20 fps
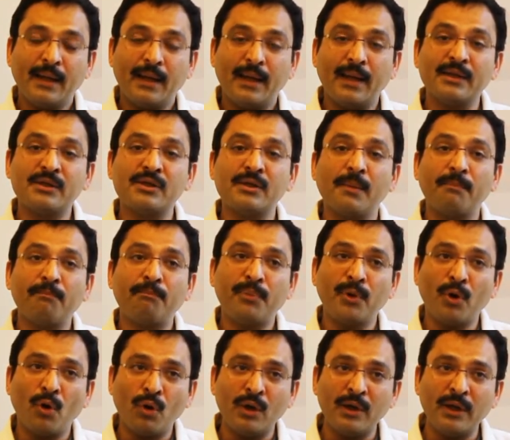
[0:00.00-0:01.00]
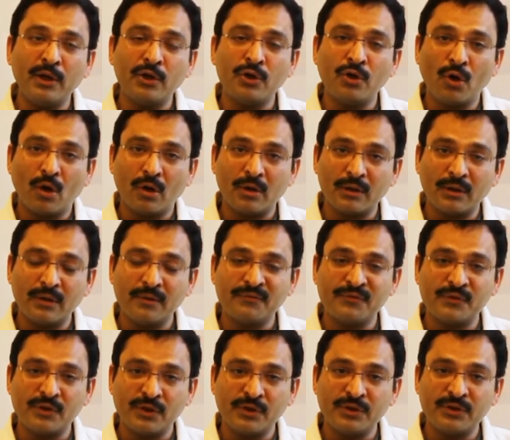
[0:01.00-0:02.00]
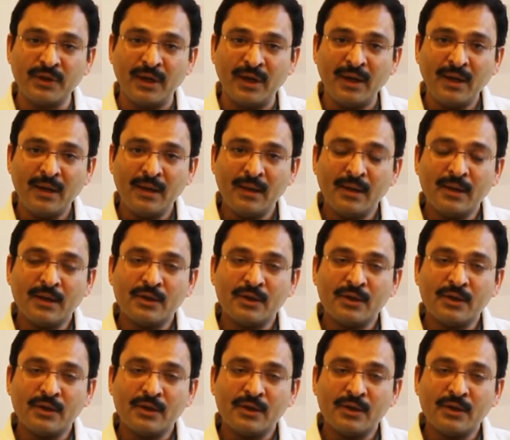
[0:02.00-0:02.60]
It's a purely curative surgery.